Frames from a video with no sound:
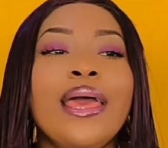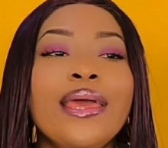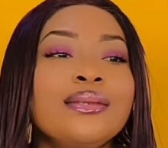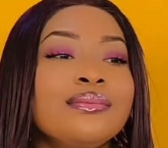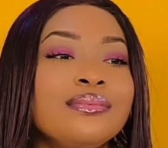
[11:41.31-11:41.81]

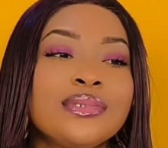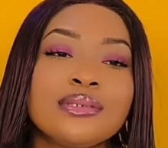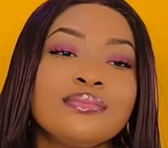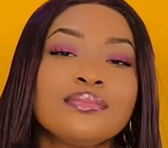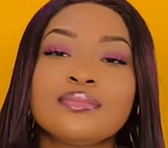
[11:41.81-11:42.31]
and
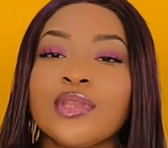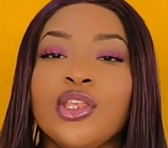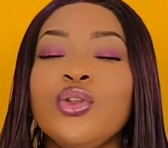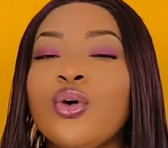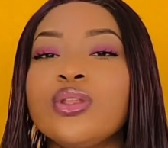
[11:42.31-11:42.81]

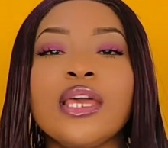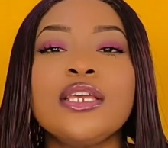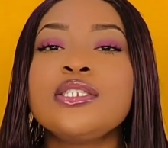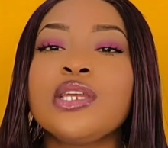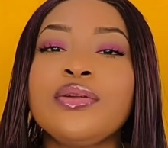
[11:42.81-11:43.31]
you know
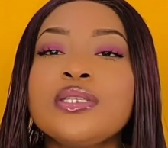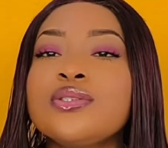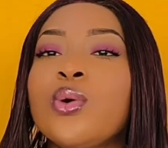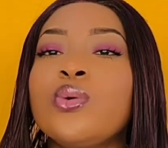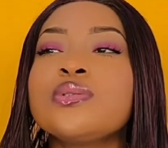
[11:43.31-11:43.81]
the
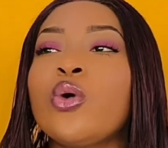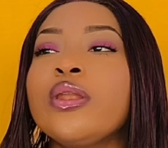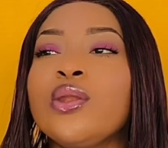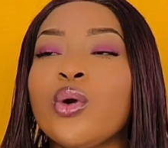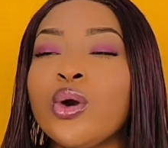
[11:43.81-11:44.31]
insecurities goes
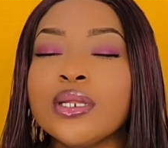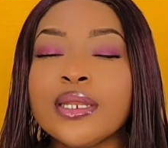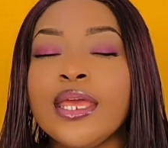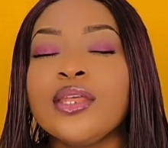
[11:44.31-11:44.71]
on and on.